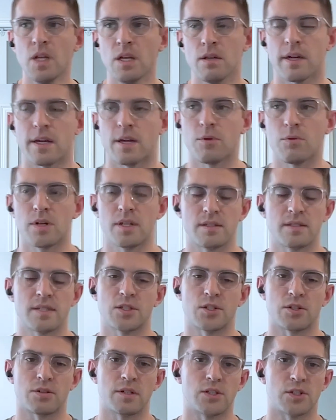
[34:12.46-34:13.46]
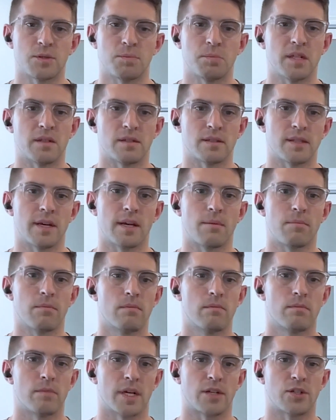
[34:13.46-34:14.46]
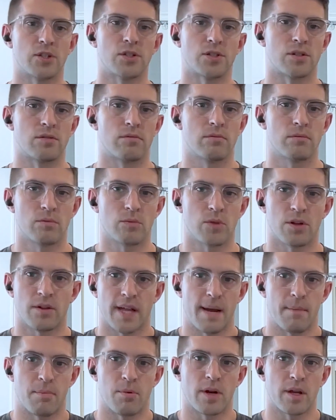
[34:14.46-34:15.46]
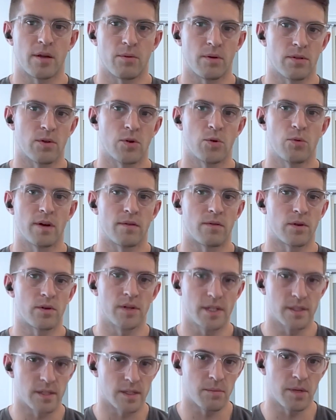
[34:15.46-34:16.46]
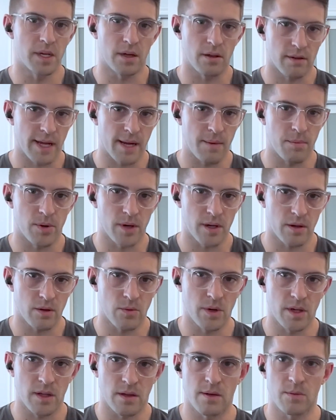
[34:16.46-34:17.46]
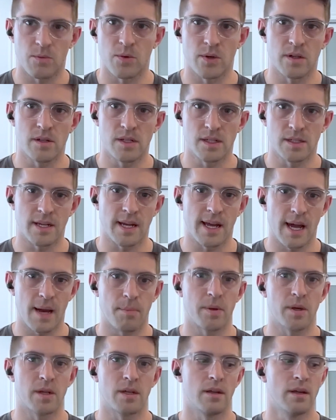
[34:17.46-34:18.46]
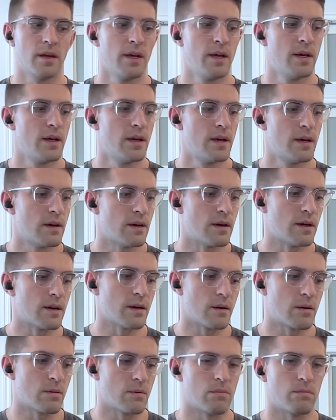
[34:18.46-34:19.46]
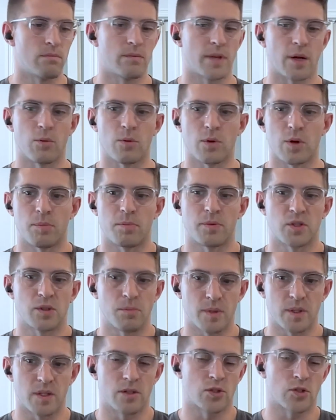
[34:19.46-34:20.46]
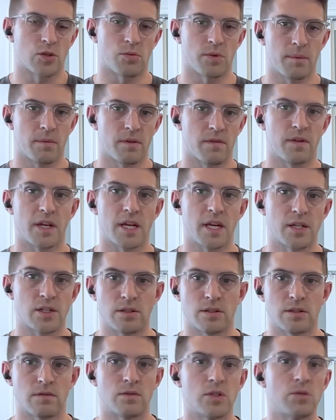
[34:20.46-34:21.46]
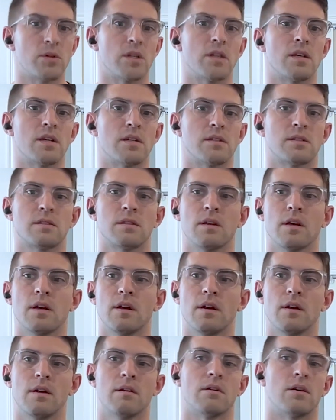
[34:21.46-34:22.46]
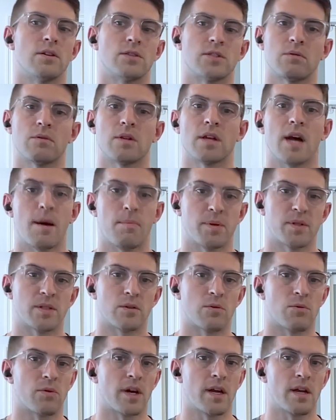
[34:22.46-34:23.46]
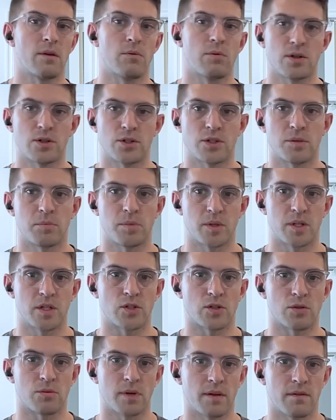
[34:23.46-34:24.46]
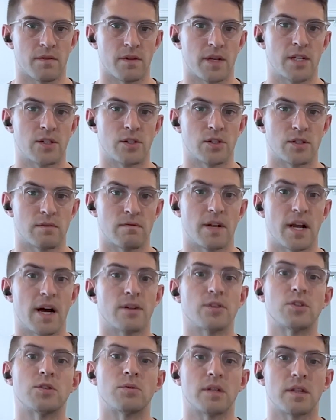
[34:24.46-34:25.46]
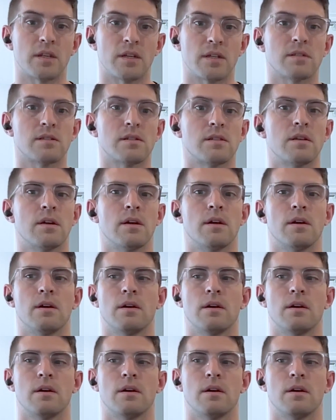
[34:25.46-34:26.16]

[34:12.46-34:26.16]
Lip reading: like it would essentially just be the same, like just collaborate with whoever needs to be collaborated with on what needs to happen. Like what are some potential ramifications of doing this? Also the opposite way, what are some potential ramifications of not doing this?